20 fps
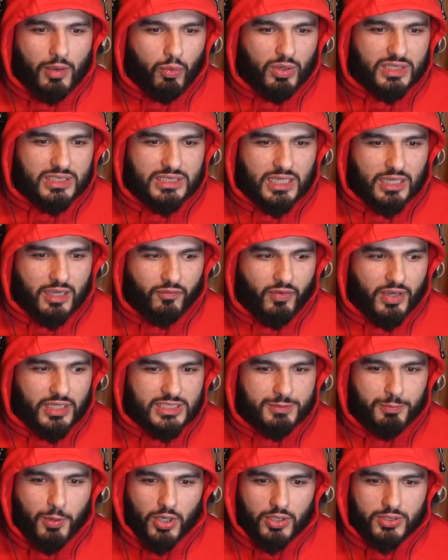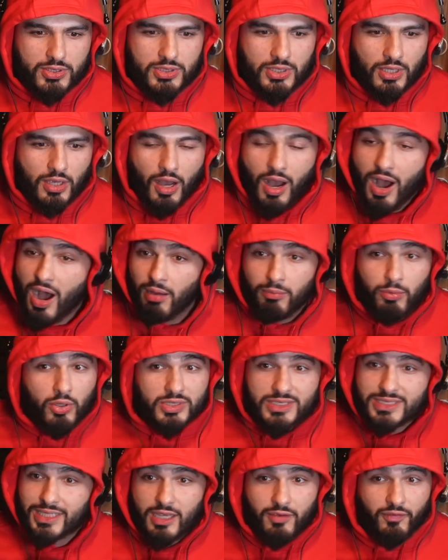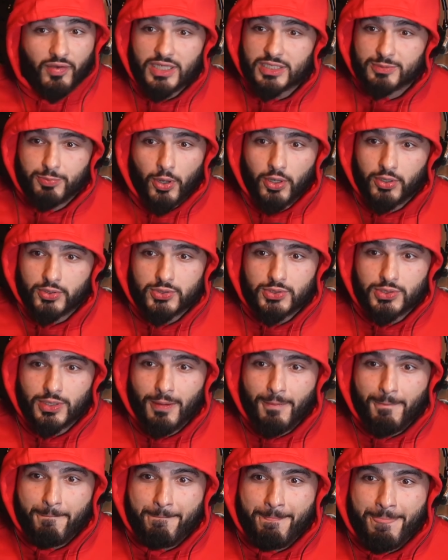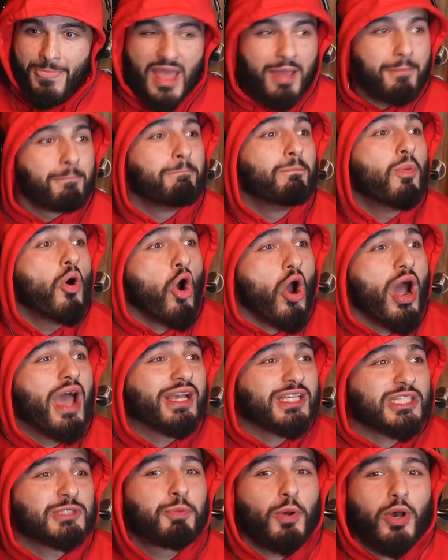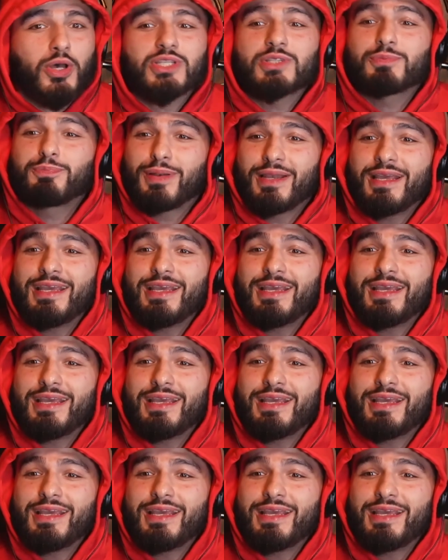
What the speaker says: sick of experts. I'm not sick of experts. More experts, please.